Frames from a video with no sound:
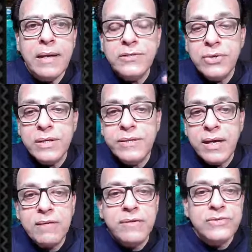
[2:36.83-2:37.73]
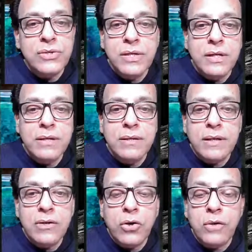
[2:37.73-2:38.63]
And actually they have
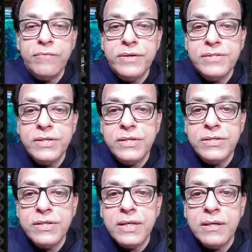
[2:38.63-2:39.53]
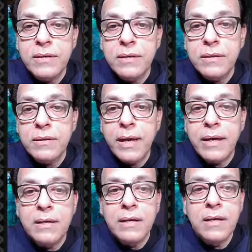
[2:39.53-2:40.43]
actually done a lot of research
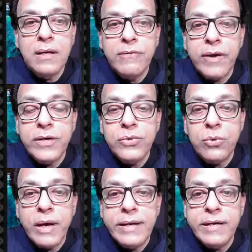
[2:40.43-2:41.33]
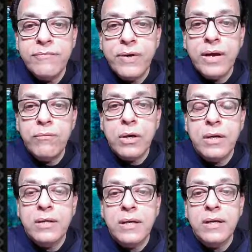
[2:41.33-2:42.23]
and tried to
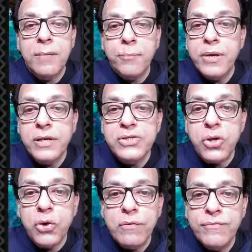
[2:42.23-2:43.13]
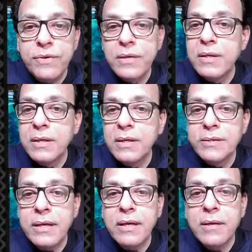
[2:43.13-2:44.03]
identify what are the components of
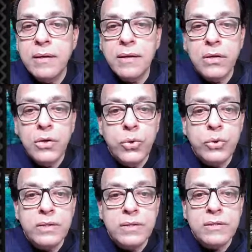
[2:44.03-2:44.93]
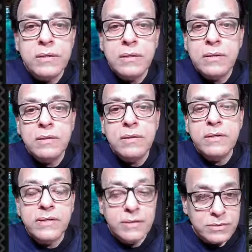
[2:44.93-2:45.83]
the
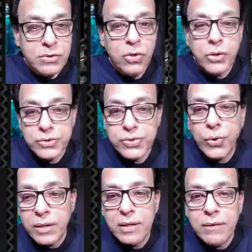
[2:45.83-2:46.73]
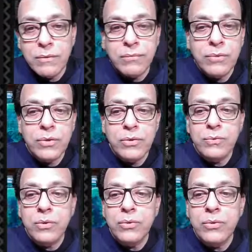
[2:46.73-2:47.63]
lunar dirt or soil,
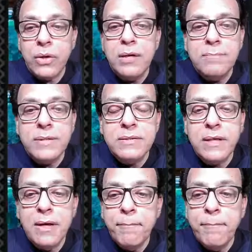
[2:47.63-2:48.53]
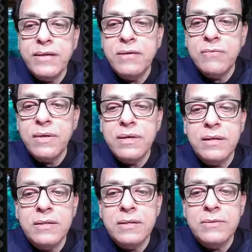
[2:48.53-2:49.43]
what do you want to call it, but better
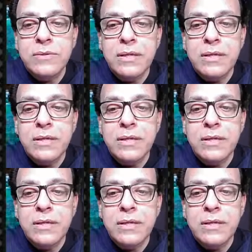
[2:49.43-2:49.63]
word